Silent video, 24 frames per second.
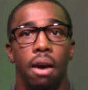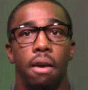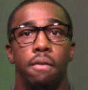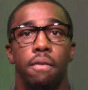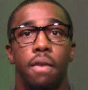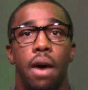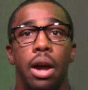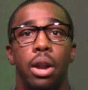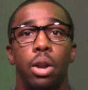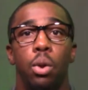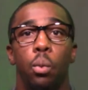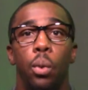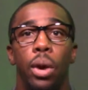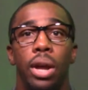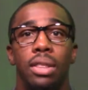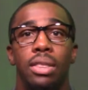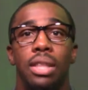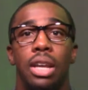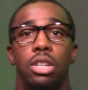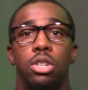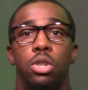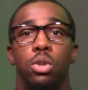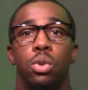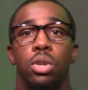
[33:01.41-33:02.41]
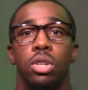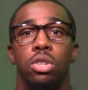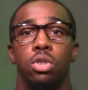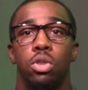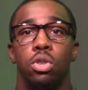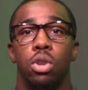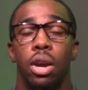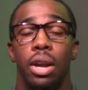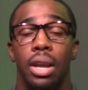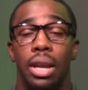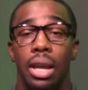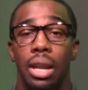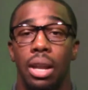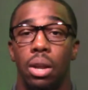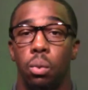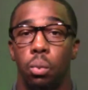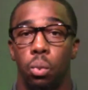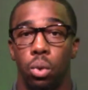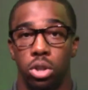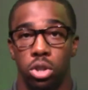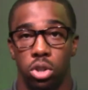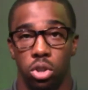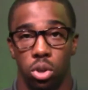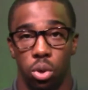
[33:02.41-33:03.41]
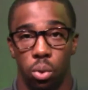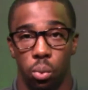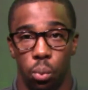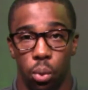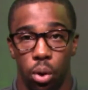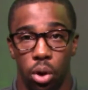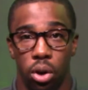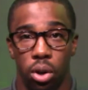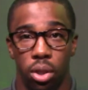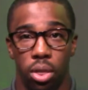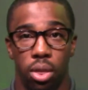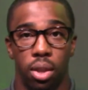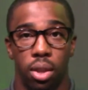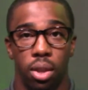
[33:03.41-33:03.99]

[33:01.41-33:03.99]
Find a way that you can start getting what you're worth.